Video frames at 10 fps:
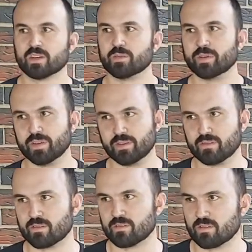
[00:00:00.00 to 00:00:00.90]
I mean,
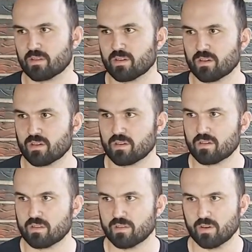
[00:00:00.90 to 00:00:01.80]

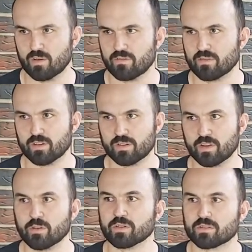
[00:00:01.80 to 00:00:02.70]
the
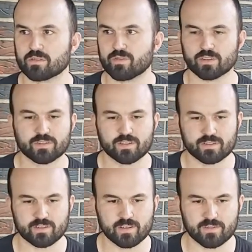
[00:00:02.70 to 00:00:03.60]
newest first gen
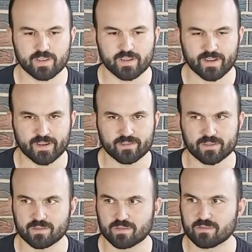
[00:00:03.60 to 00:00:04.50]
CRV now
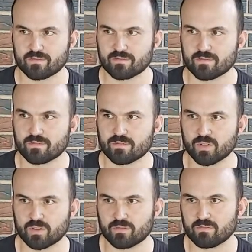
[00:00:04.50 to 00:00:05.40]
is what,
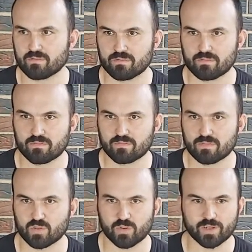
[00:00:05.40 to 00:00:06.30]

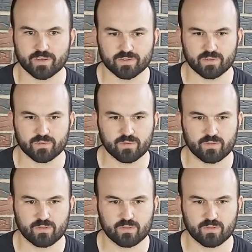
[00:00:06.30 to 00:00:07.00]
20 years old.